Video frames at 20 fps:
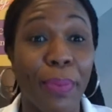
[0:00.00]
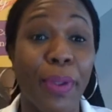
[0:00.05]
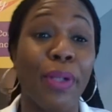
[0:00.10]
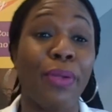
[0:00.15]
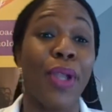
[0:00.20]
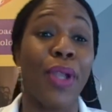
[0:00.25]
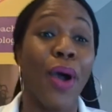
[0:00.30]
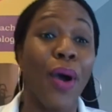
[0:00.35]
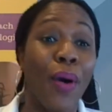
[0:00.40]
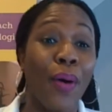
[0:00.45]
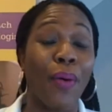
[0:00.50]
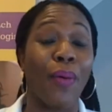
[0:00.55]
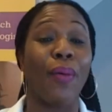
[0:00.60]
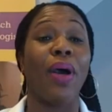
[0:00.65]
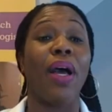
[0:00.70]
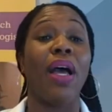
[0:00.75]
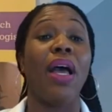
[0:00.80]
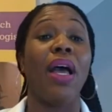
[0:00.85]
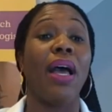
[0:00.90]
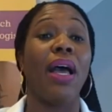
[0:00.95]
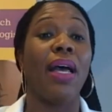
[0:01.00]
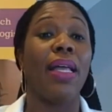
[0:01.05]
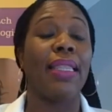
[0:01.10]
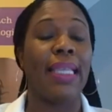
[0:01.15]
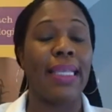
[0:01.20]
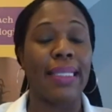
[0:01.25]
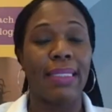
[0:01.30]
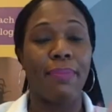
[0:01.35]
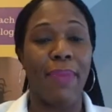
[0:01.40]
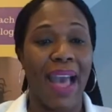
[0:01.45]
No,
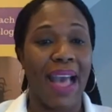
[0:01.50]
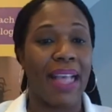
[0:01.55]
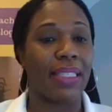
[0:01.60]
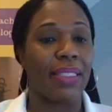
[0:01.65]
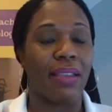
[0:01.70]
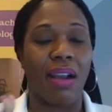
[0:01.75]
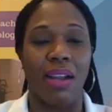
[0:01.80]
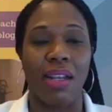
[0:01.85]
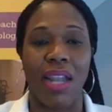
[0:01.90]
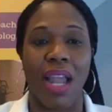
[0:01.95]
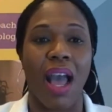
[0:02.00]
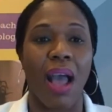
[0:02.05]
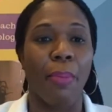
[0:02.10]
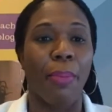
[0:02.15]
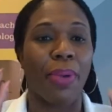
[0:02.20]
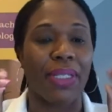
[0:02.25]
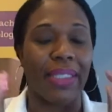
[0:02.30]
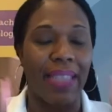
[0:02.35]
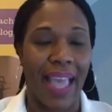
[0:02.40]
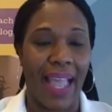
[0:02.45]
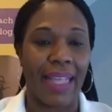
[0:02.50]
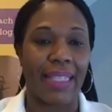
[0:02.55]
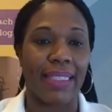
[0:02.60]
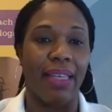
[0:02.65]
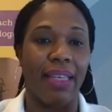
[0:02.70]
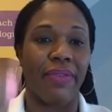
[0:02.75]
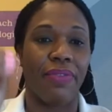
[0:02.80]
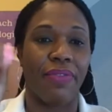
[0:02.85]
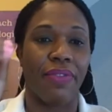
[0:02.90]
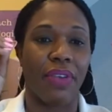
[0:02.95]
these masks are not
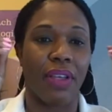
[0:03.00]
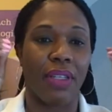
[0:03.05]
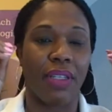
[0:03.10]
protective.